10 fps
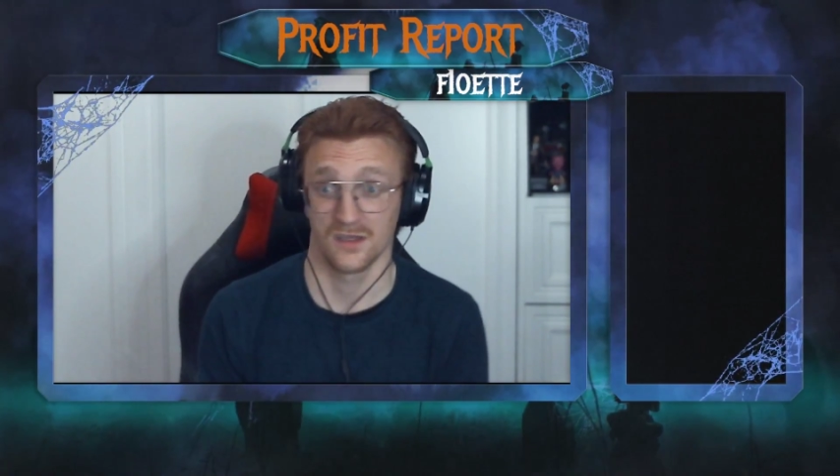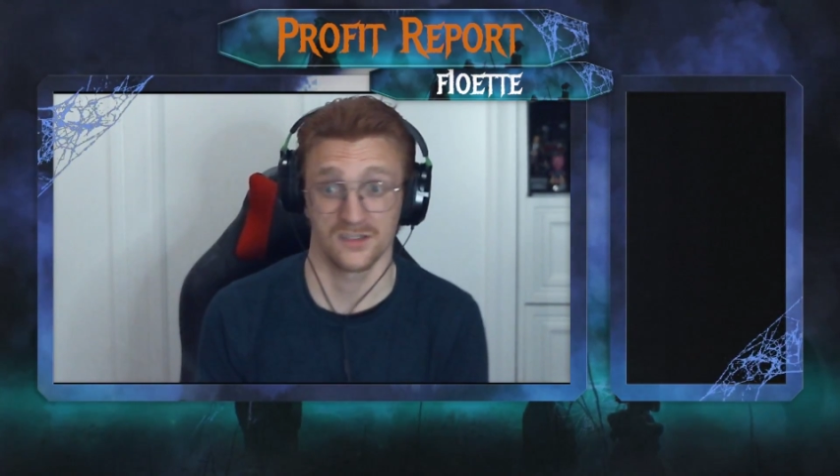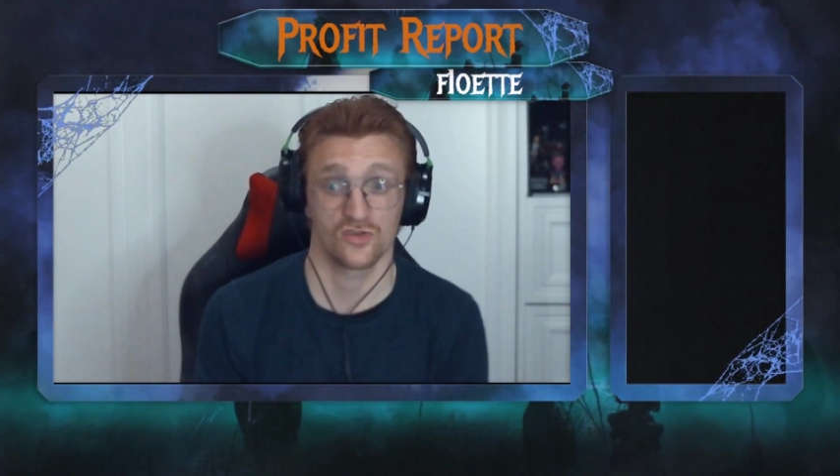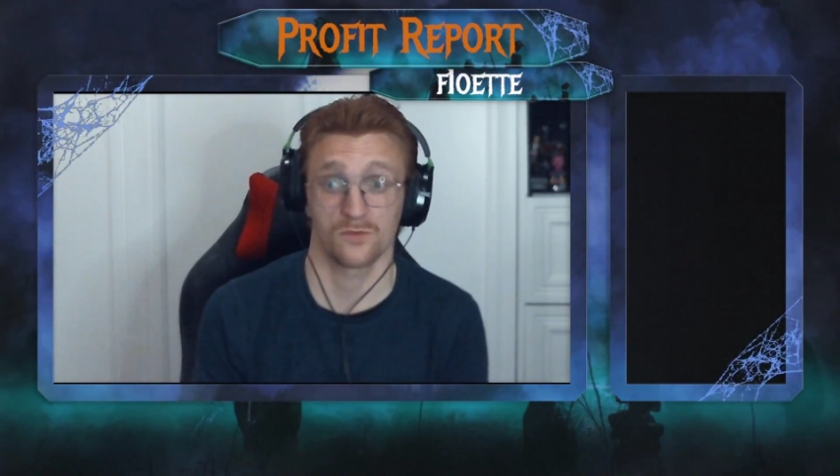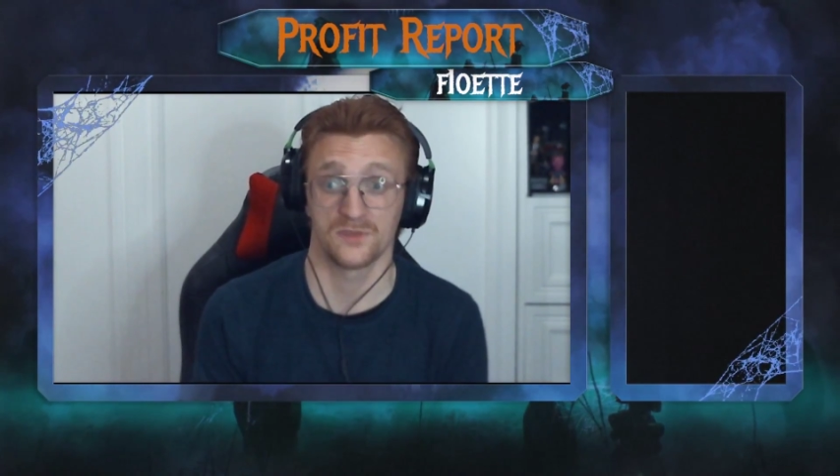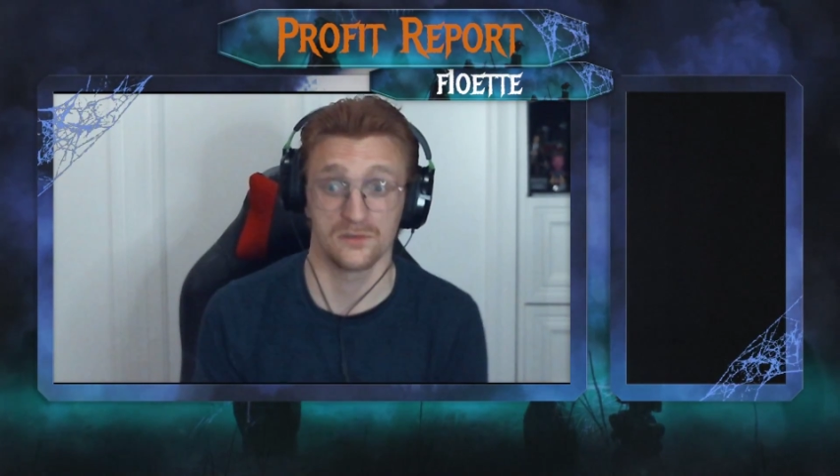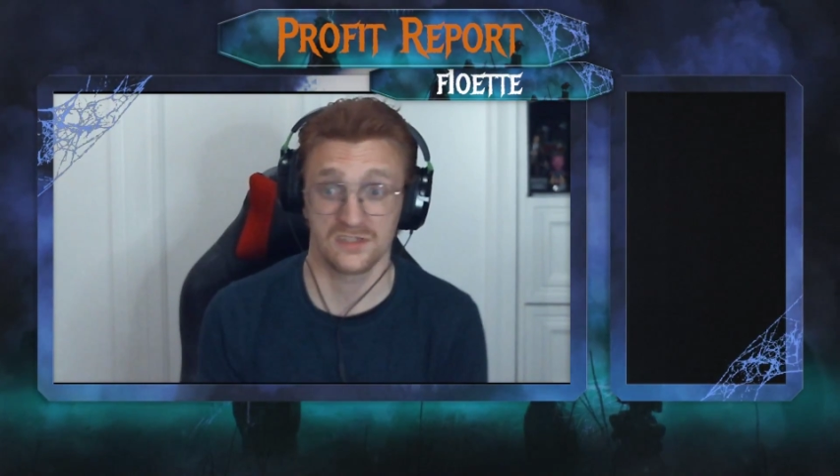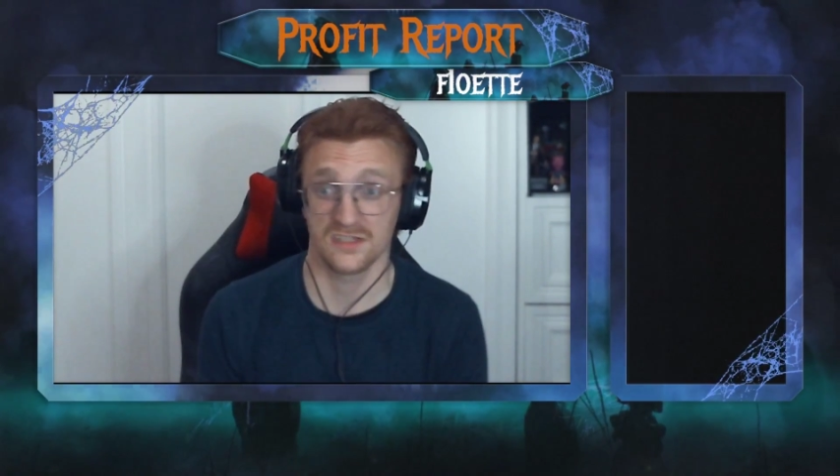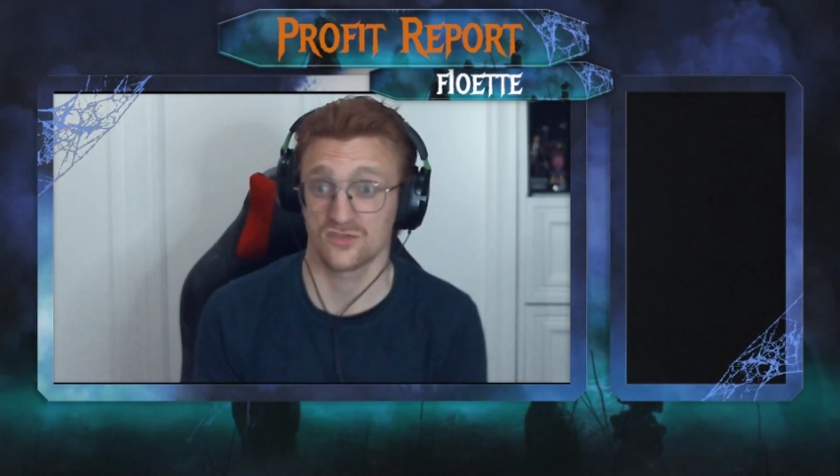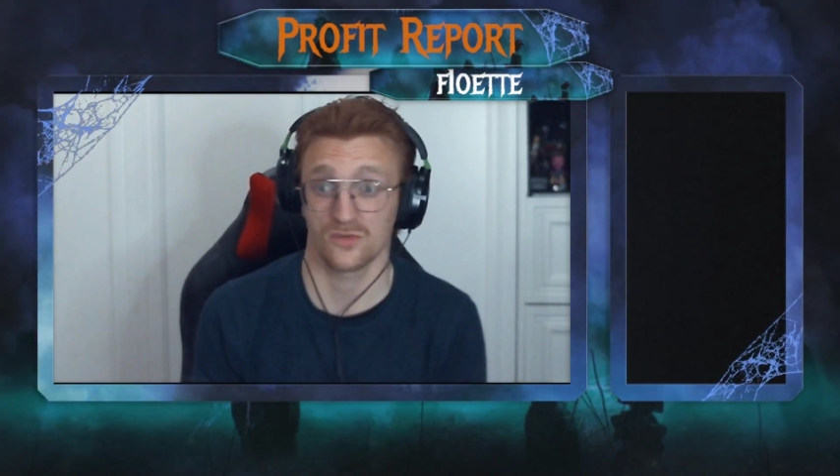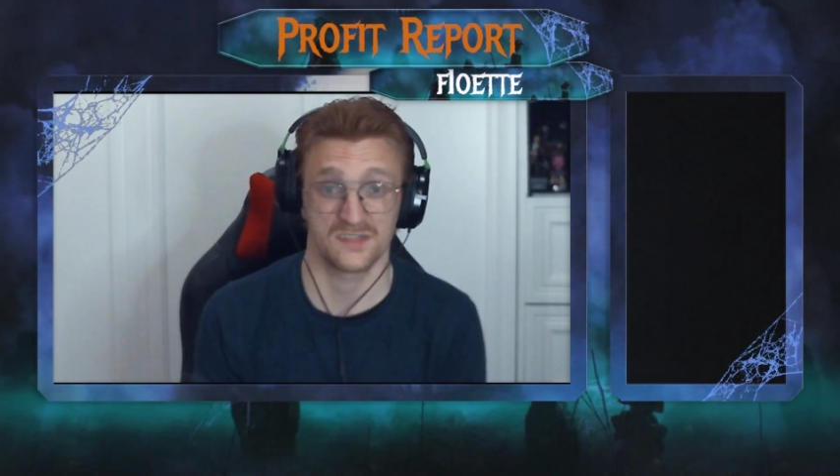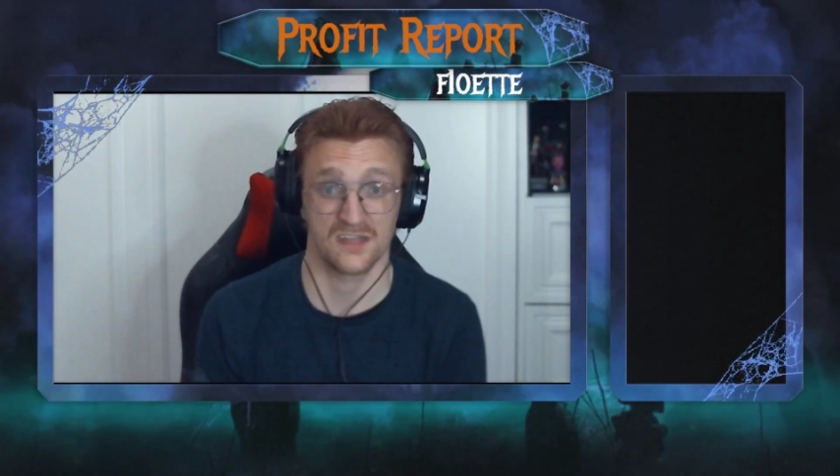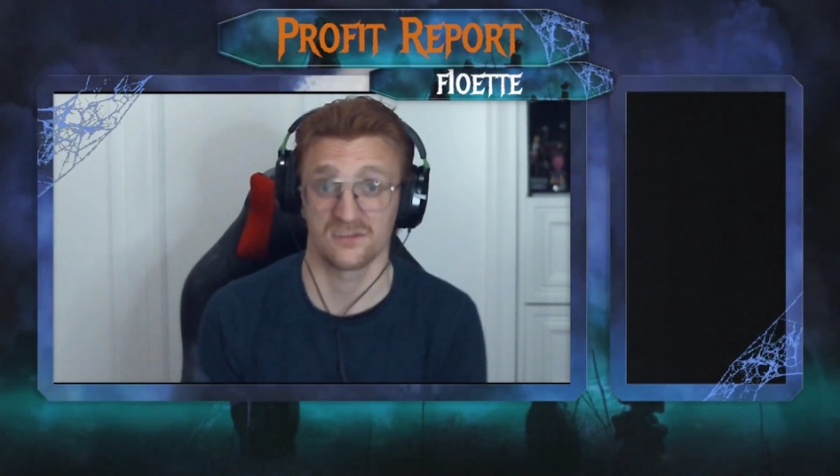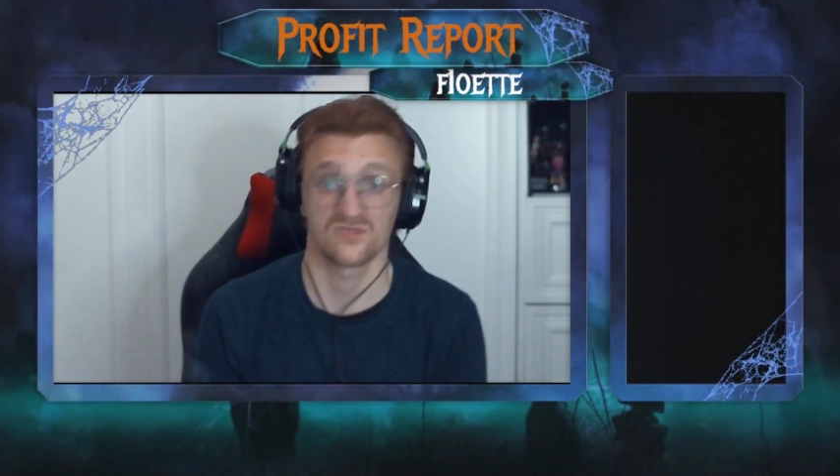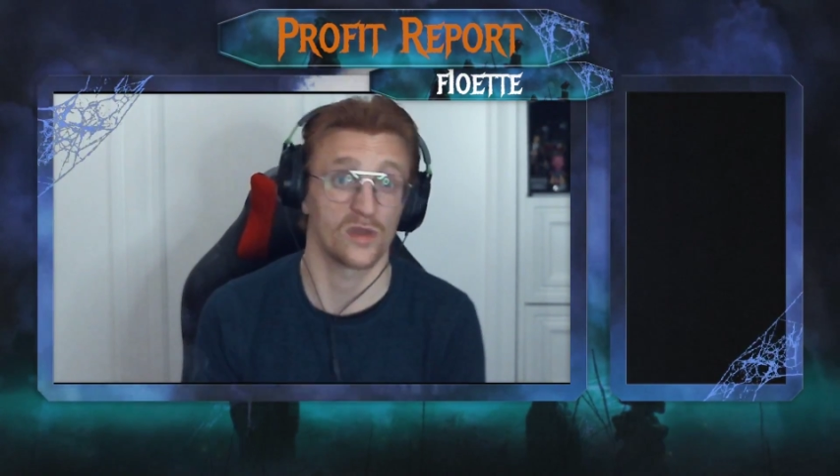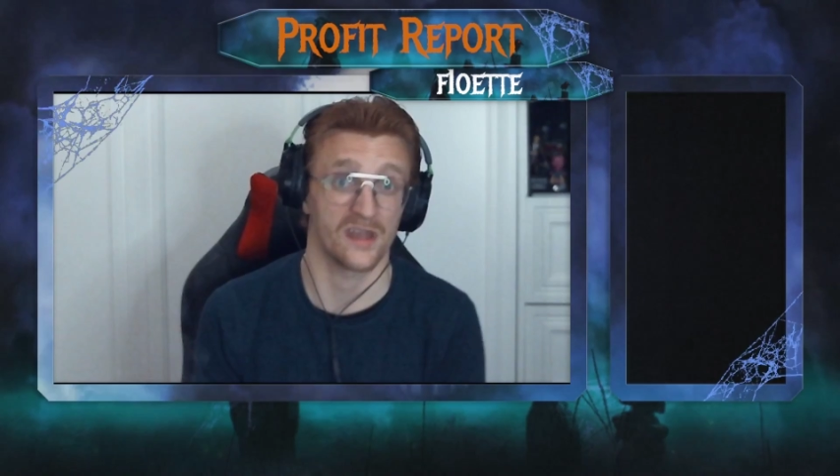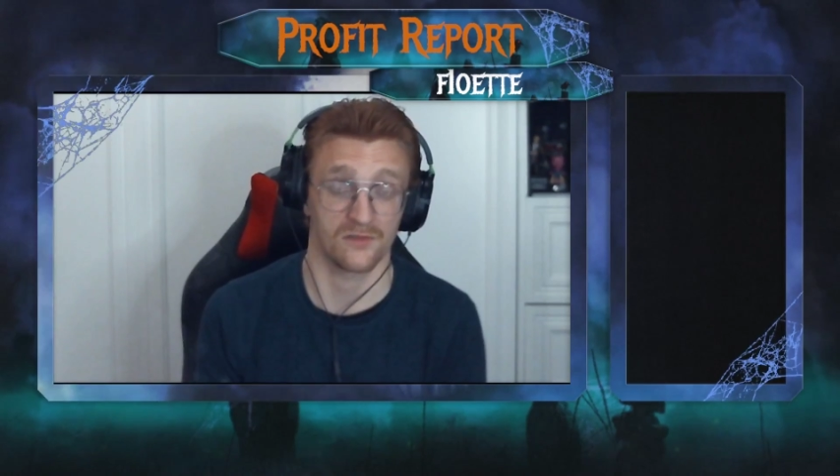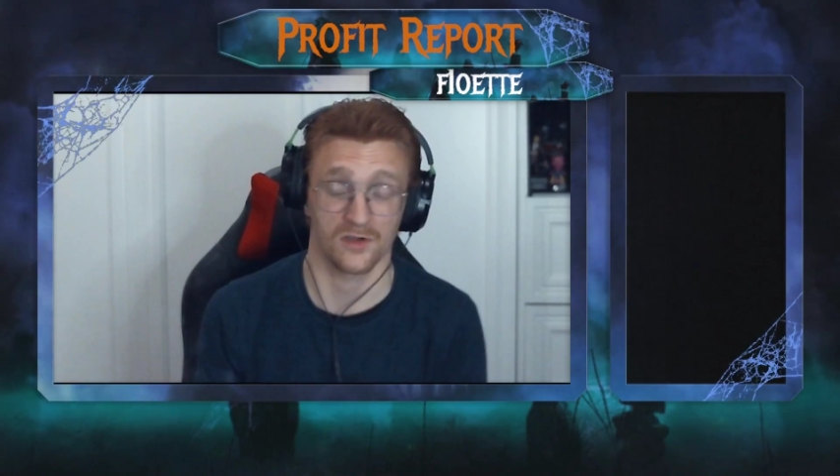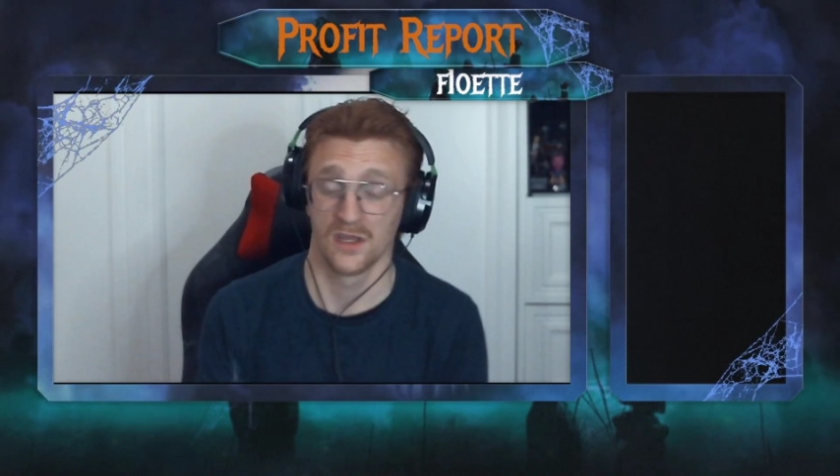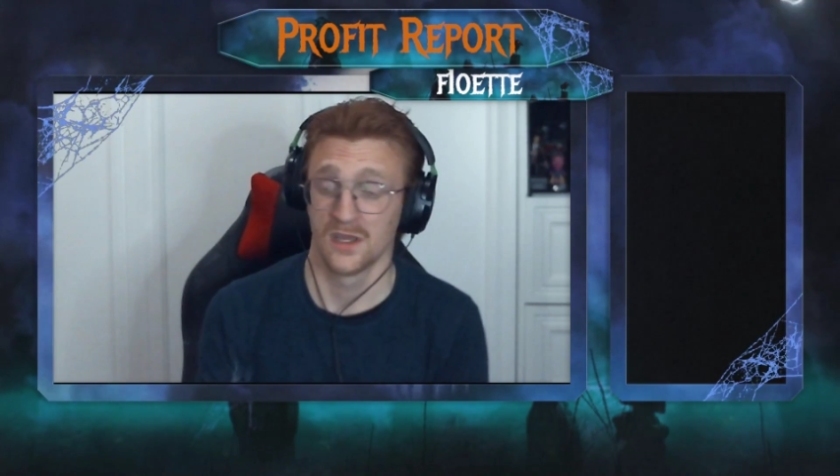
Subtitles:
trip deuces, trip sevens, whatever.